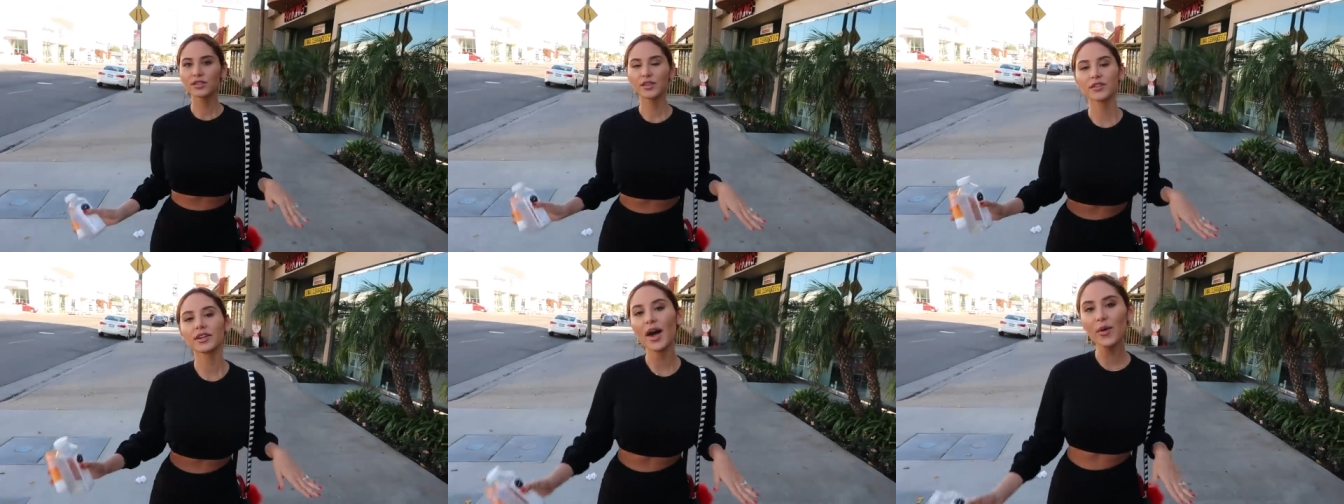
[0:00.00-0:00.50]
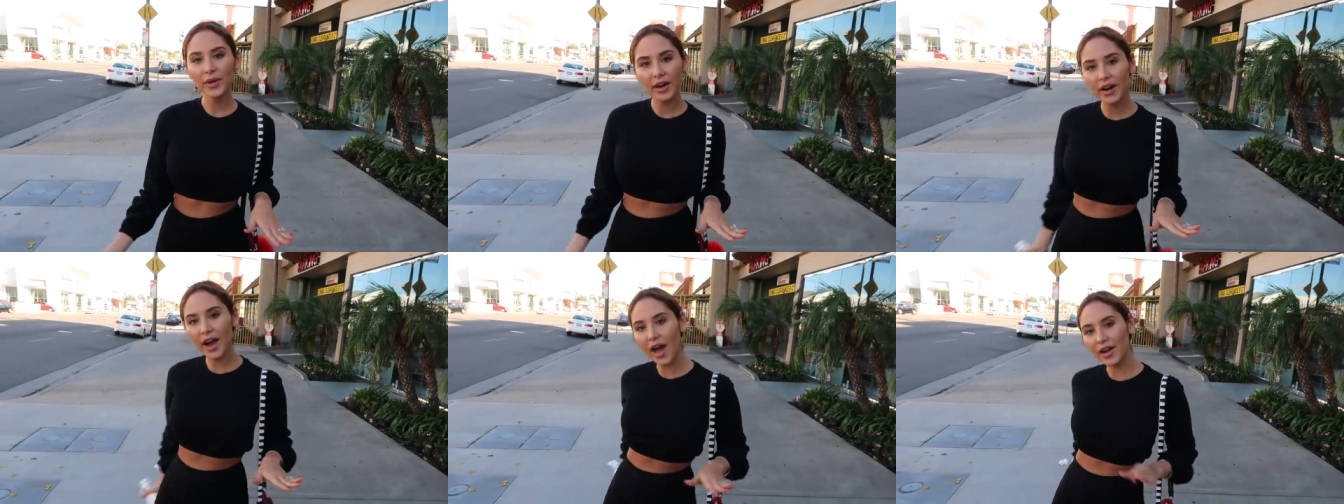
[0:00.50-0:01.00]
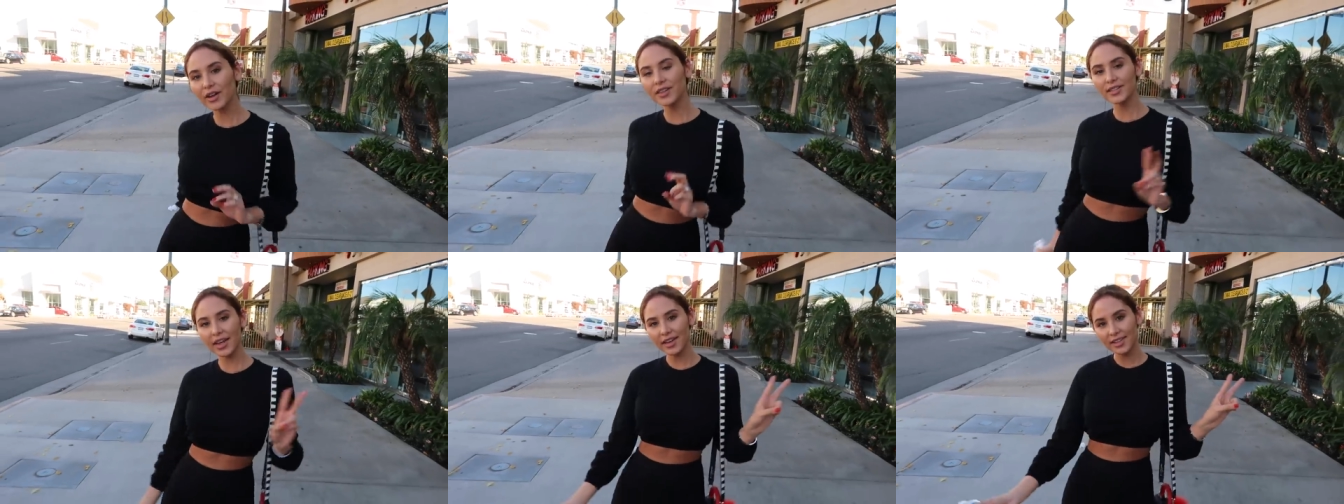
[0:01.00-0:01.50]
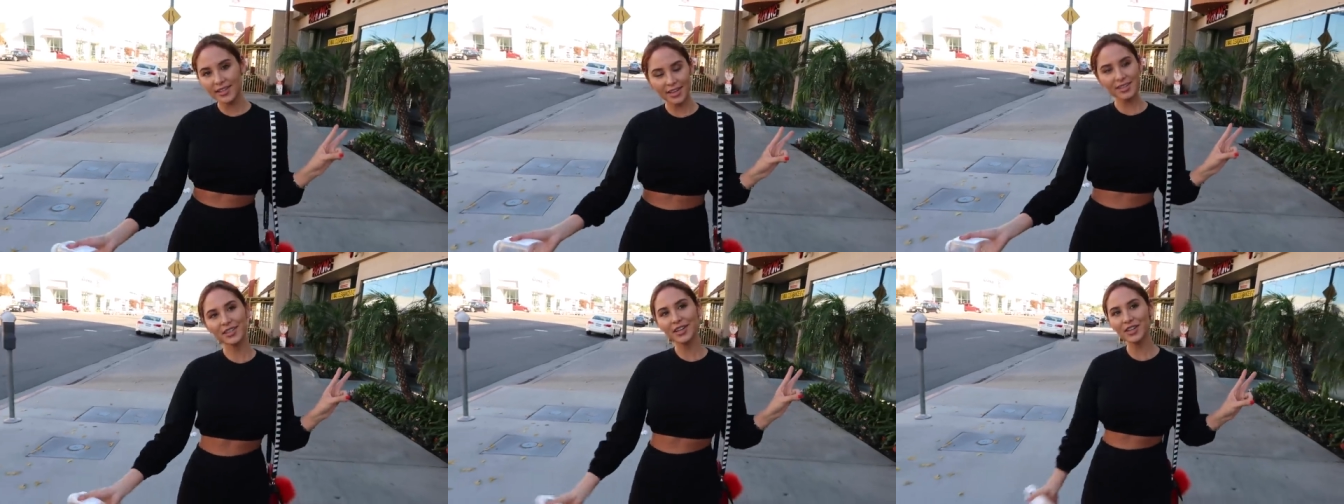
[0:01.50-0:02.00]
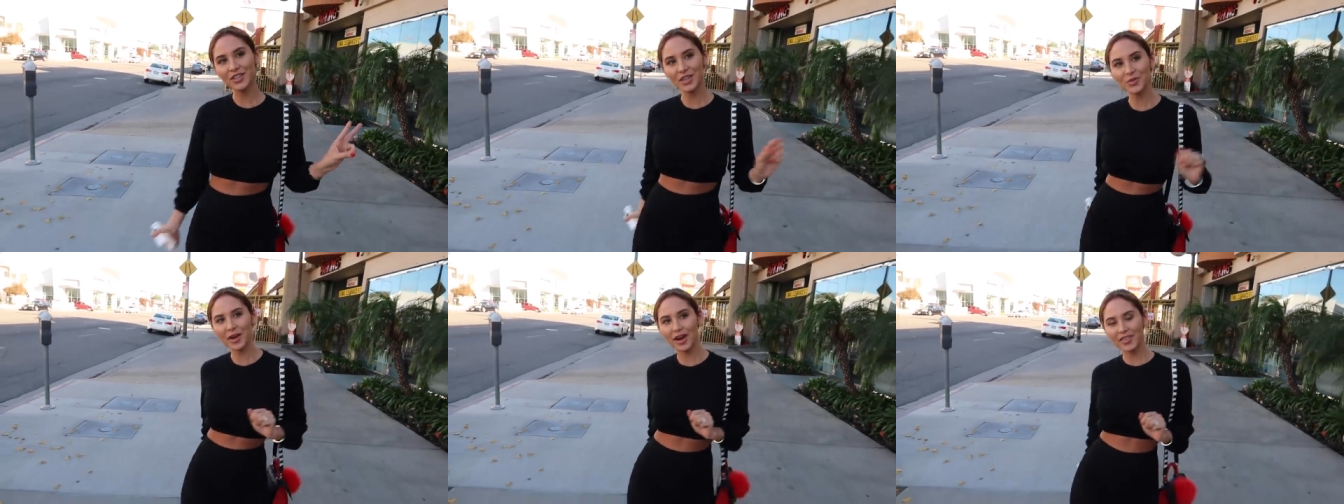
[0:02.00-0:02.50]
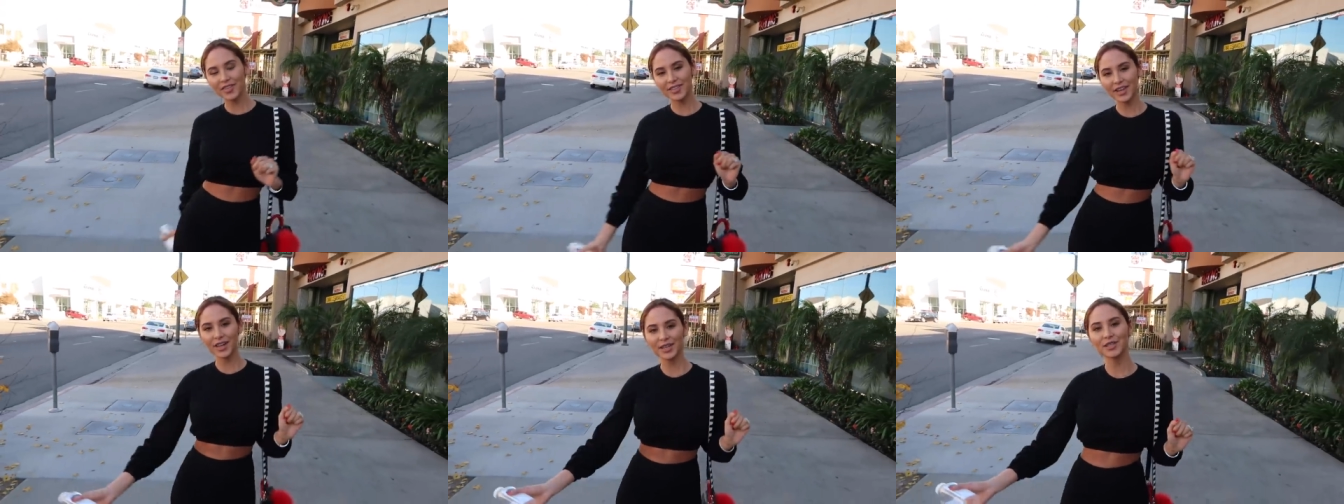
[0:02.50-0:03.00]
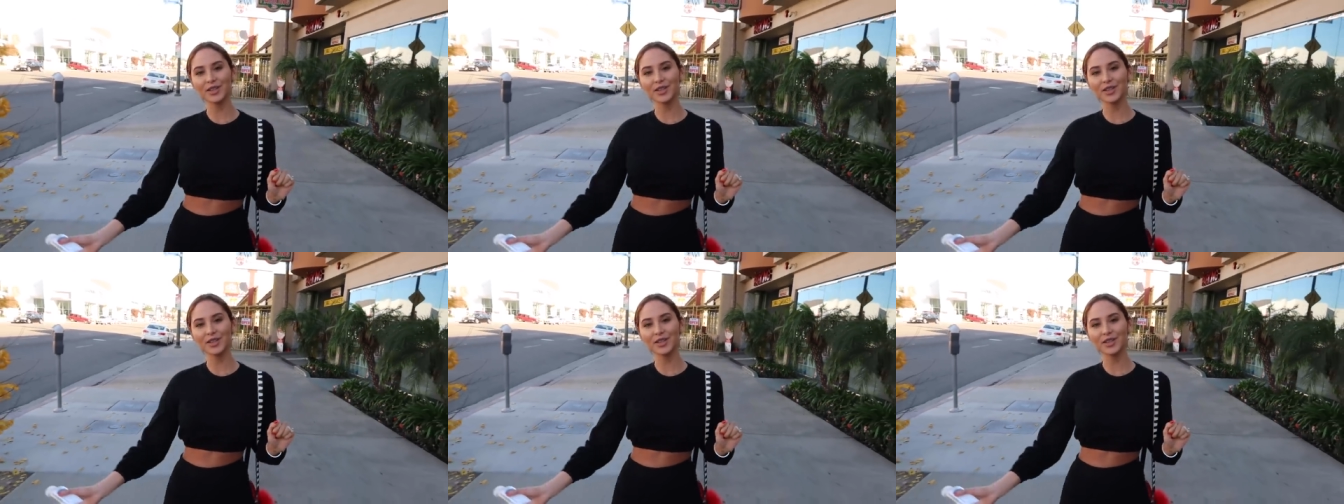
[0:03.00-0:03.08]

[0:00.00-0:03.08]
so now we are at our second destination. We are at the tanning